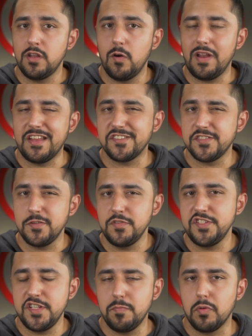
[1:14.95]
Note as soon
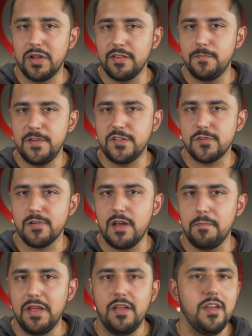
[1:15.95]
as you bring the feature
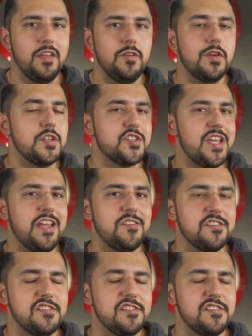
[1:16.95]
up, you can change